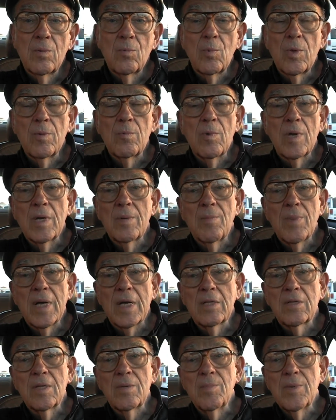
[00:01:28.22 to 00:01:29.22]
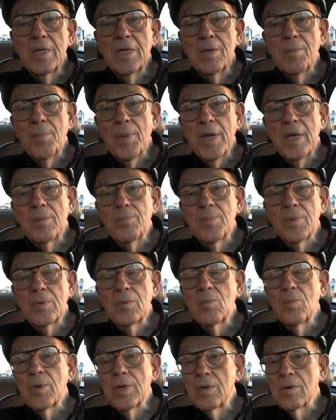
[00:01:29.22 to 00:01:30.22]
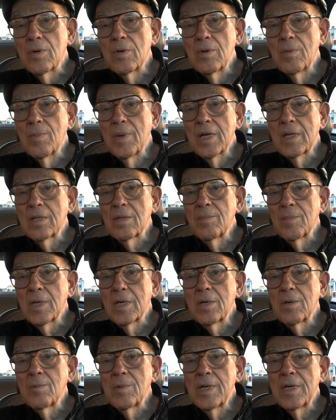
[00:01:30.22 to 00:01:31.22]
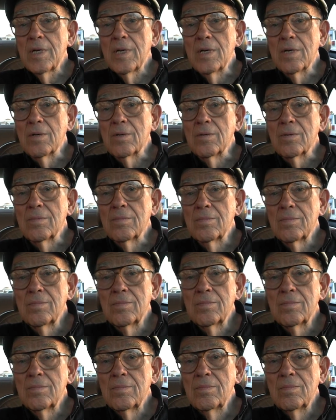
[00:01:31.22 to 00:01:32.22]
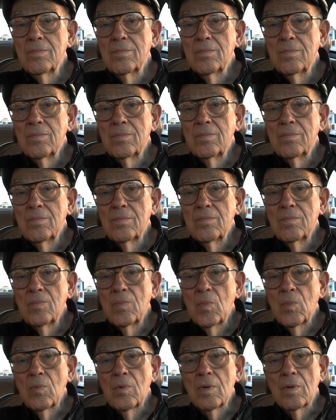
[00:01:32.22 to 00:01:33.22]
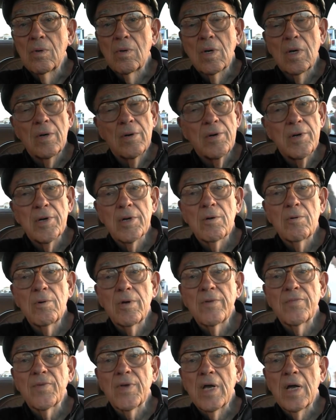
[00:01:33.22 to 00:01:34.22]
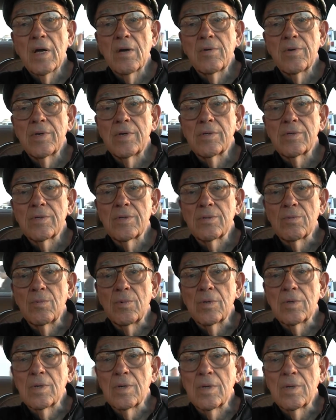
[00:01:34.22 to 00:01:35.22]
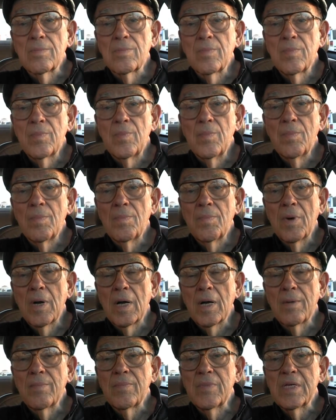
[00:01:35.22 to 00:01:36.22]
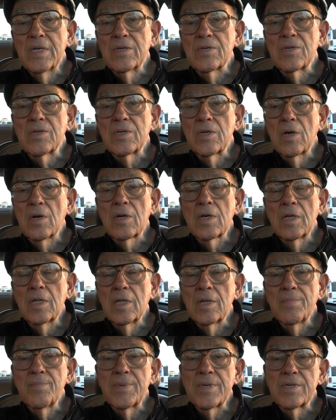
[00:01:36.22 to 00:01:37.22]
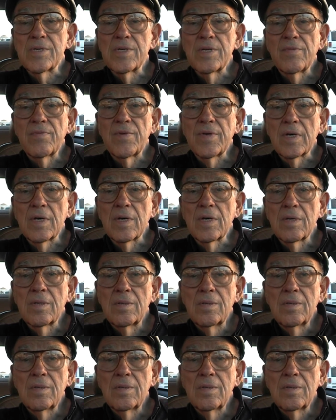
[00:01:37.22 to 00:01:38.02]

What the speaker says: We read about them in the paper and we heard about them on the radio, where our aircraft carriers were bombed and sunk in the Pacific,